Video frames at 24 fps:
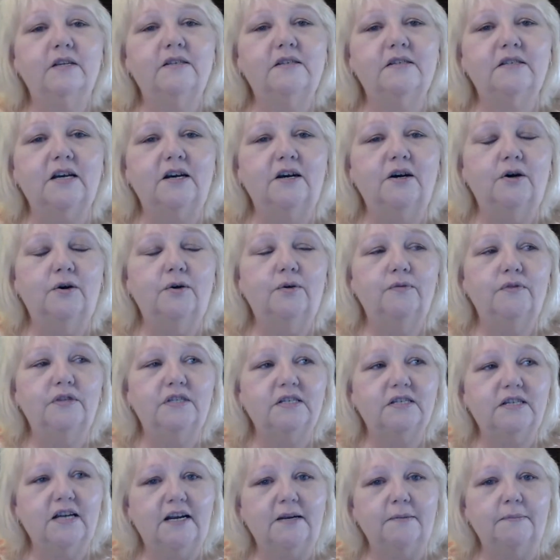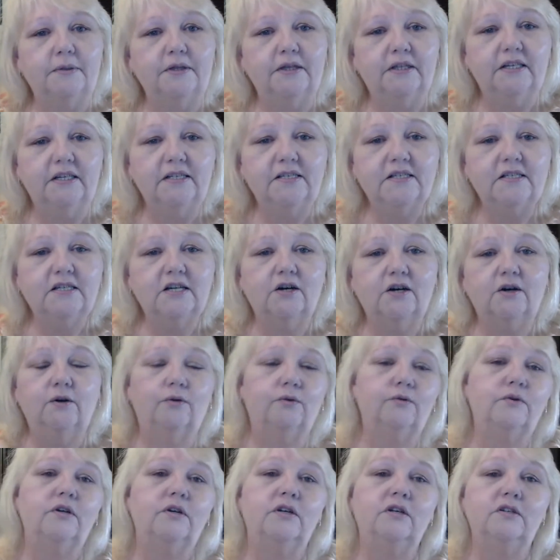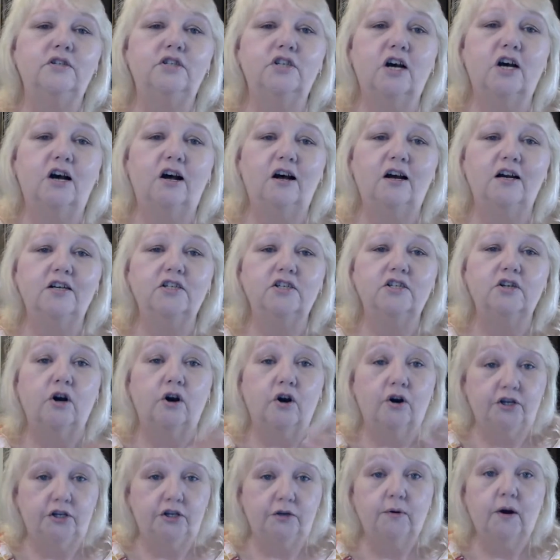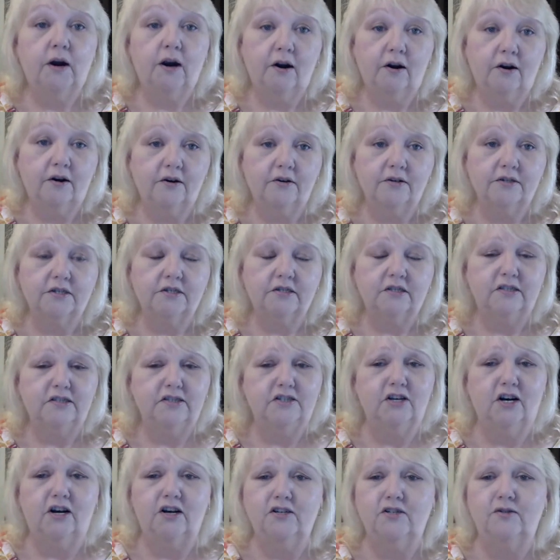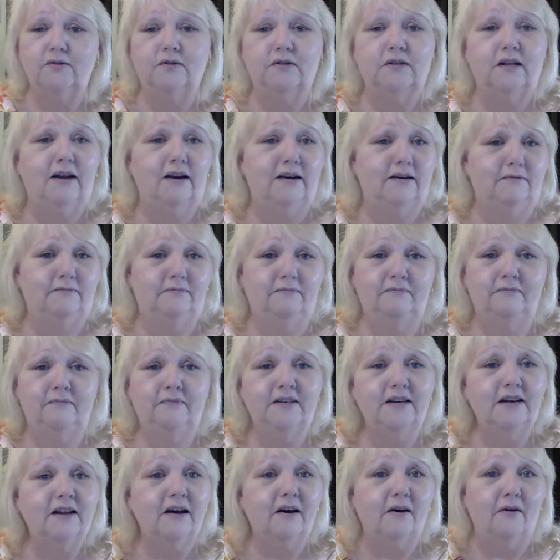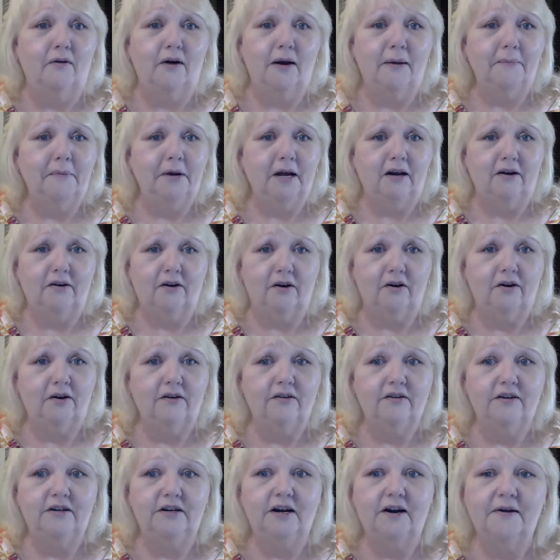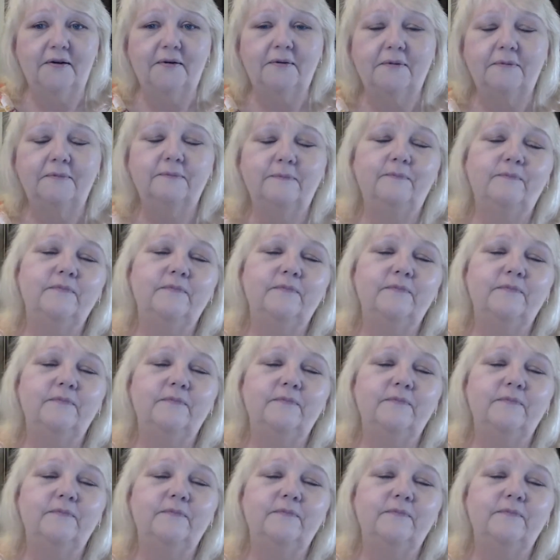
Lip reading: So the state police told Josh, are you hurt? And Josh was like, no, I'm not hurt, Is